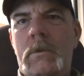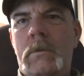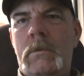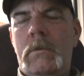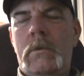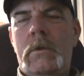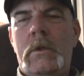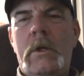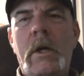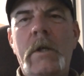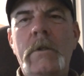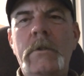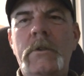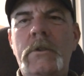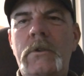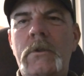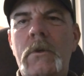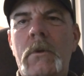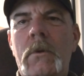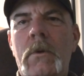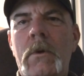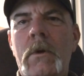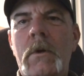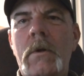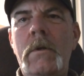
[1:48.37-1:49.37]
gun
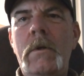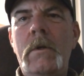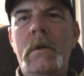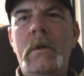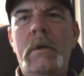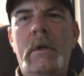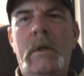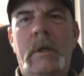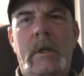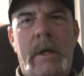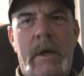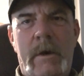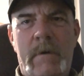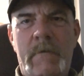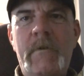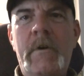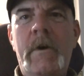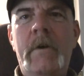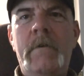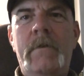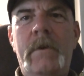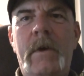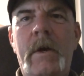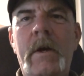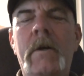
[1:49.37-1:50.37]
store, an
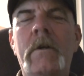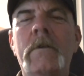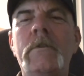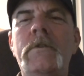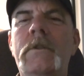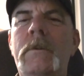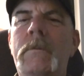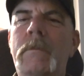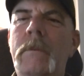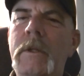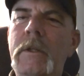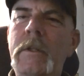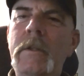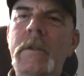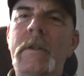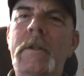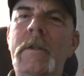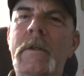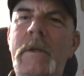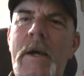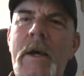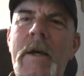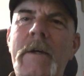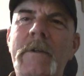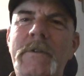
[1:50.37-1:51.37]
FFL, somebody
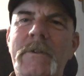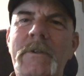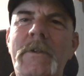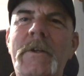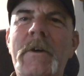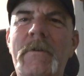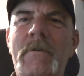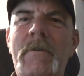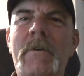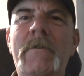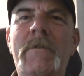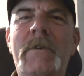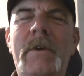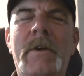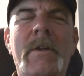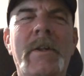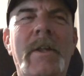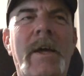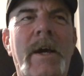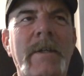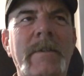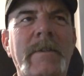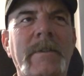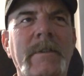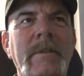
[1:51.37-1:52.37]
that has an FFL
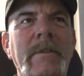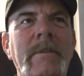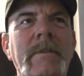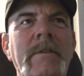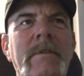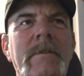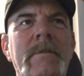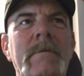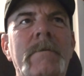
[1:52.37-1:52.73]
license,